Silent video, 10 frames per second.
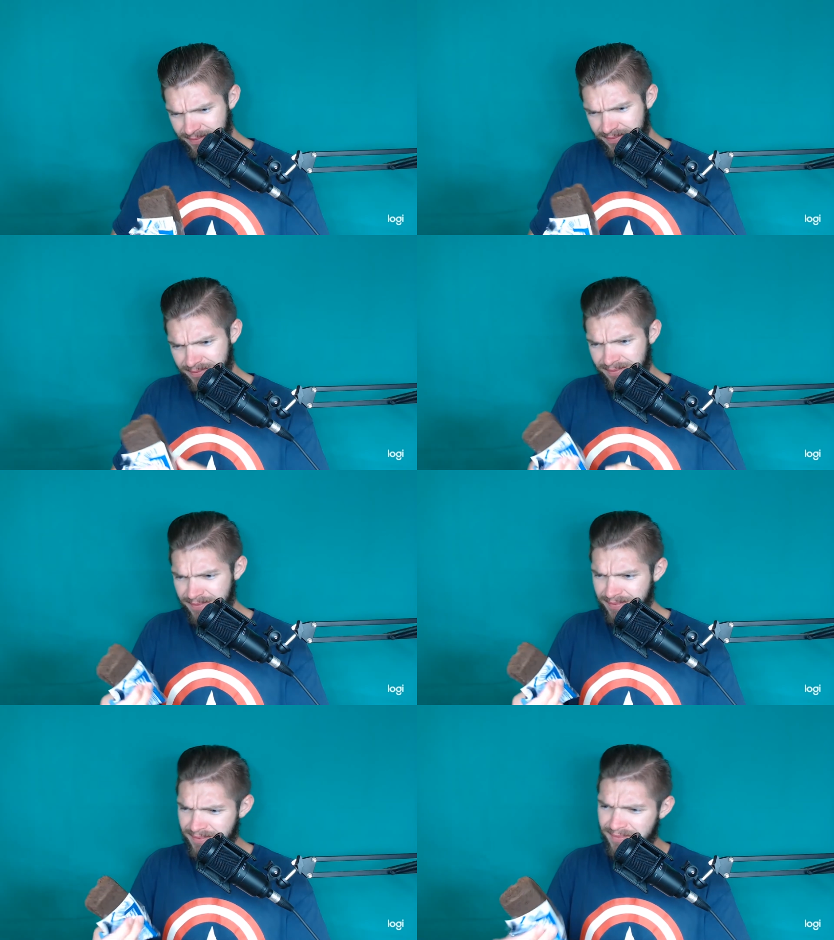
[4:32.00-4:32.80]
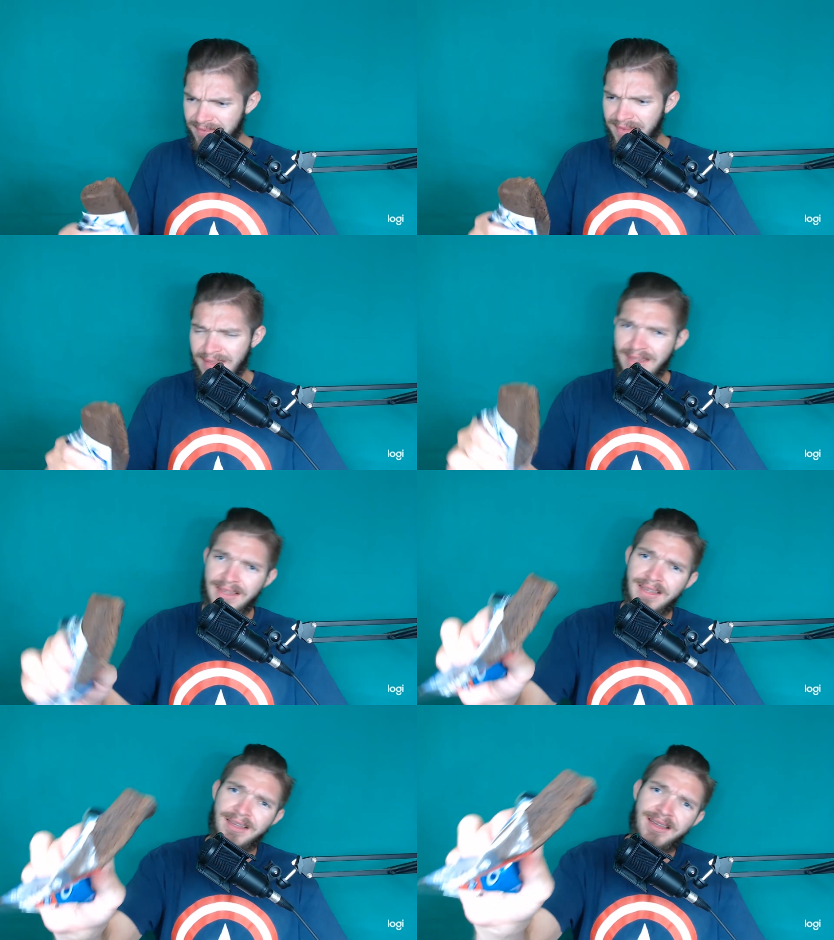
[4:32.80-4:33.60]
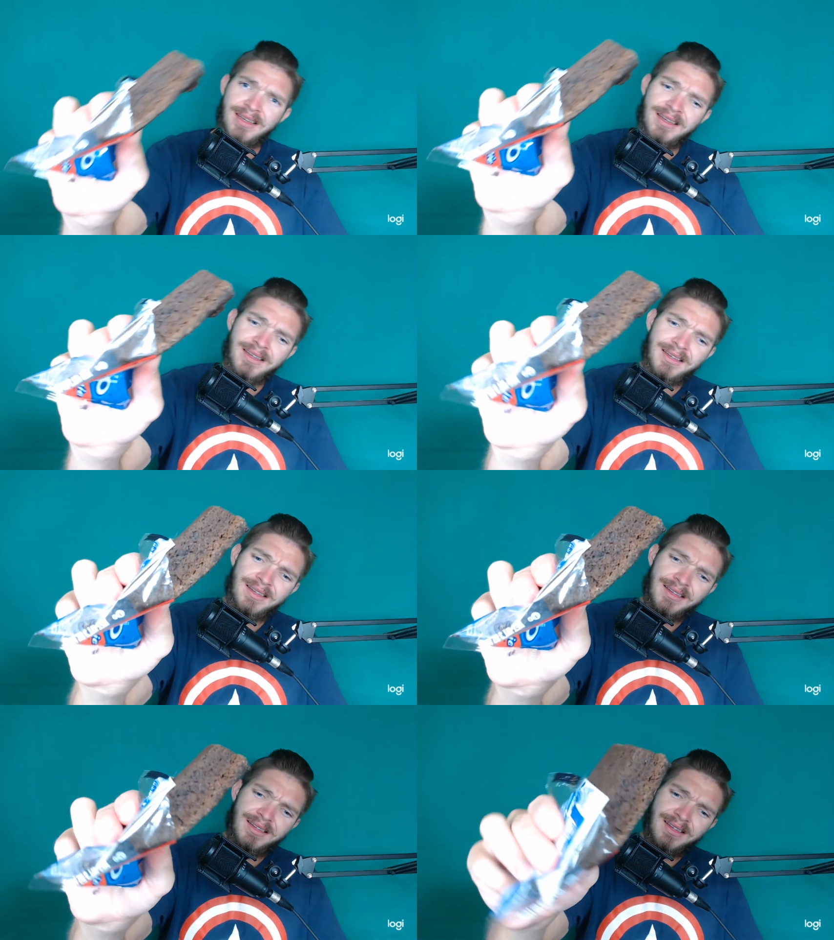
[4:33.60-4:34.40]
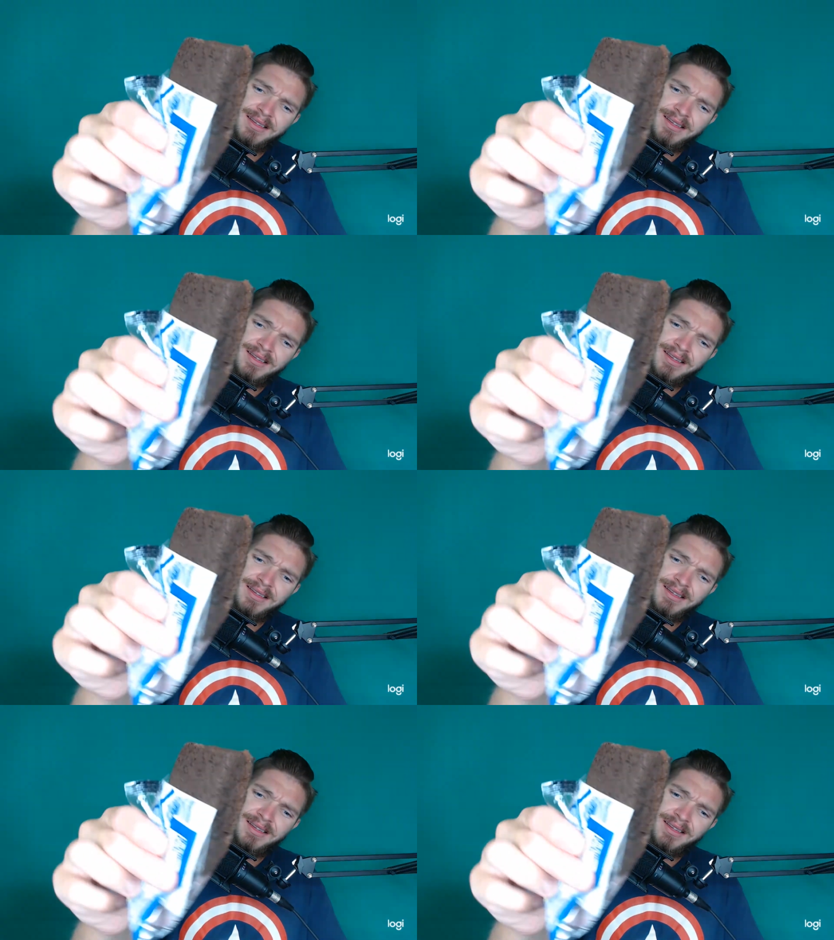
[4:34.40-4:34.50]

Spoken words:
(no one is talking)